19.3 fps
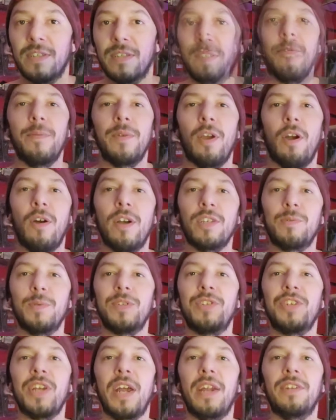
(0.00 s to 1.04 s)
Let me all, as we
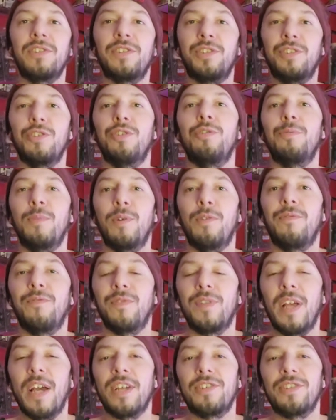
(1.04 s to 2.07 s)
chatted, Suitable
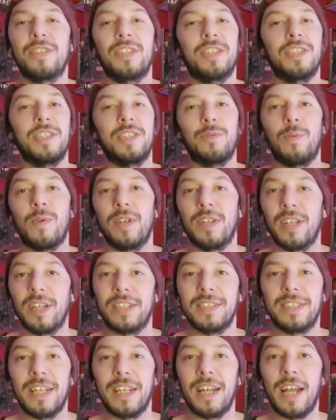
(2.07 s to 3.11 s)
Flesh, this is one, like I
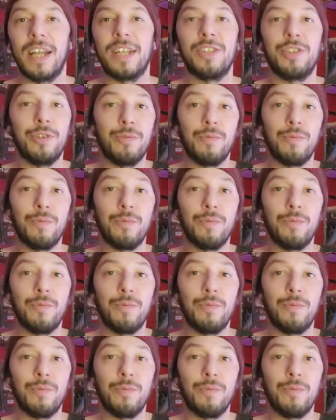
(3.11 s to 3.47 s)
said, I do